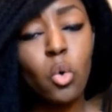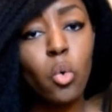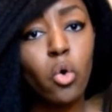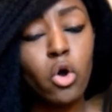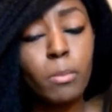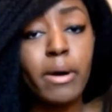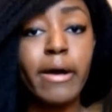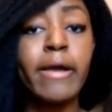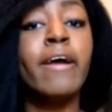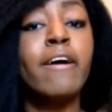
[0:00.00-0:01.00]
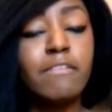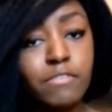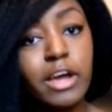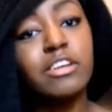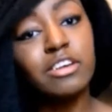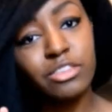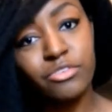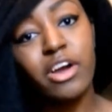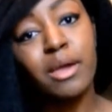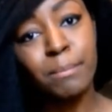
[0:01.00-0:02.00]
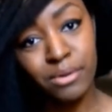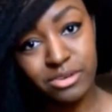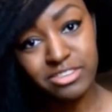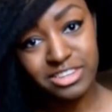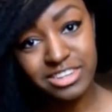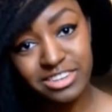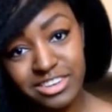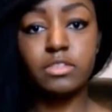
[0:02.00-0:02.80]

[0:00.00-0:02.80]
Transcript: or by finding the right person.